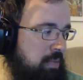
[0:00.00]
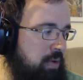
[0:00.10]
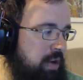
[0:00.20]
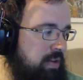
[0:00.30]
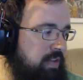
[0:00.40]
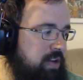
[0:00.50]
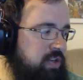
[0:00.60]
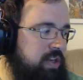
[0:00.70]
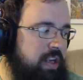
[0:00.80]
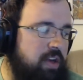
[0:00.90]
book
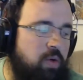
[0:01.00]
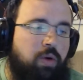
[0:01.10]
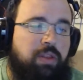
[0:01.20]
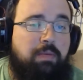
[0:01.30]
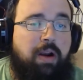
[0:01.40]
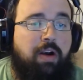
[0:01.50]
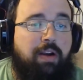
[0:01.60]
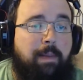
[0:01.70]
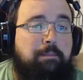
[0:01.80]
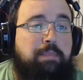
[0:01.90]
convention in North
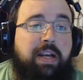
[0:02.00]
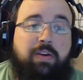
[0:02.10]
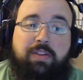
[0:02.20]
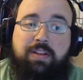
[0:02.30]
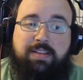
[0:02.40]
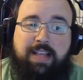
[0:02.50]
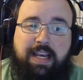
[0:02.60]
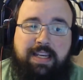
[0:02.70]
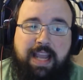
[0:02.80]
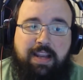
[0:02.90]
America. Bigger than San
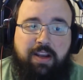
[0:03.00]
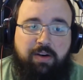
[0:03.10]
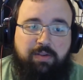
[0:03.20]
Diego.